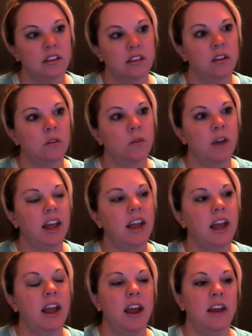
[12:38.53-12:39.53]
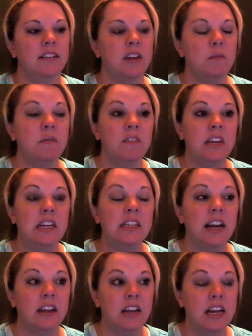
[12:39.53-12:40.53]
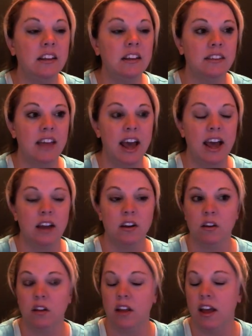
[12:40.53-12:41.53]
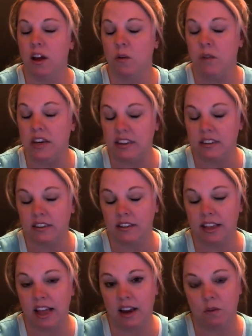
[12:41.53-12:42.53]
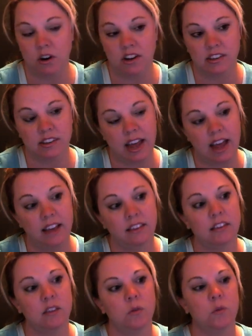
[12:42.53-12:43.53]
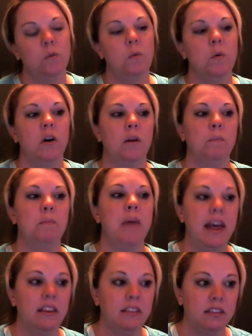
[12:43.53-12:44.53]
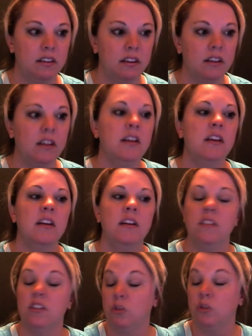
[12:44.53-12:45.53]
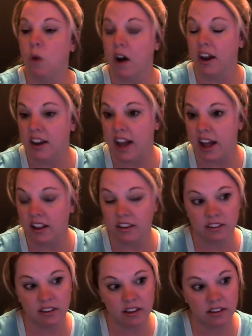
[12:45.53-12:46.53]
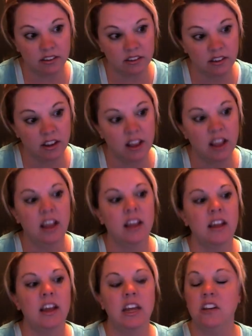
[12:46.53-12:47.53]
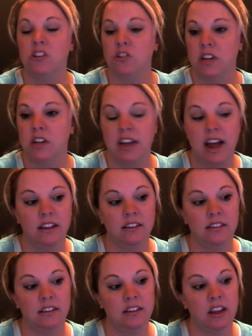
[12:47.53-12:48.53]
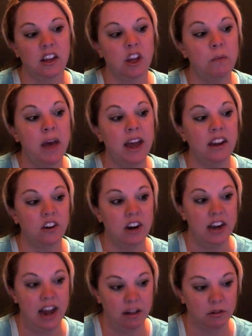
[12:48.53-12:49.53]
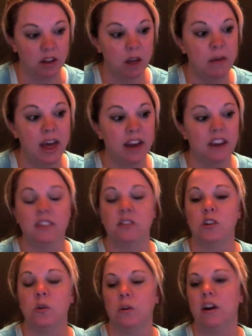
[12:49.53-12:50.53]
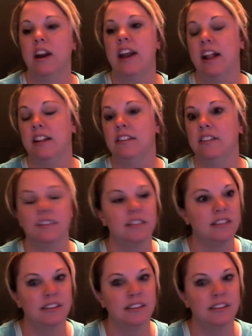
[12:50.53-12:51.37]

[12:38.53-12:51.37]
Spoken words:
Okay, and some of the techniques that that were discussed were PEST, the SWOT analysis, industry analysis, and competitor analysis.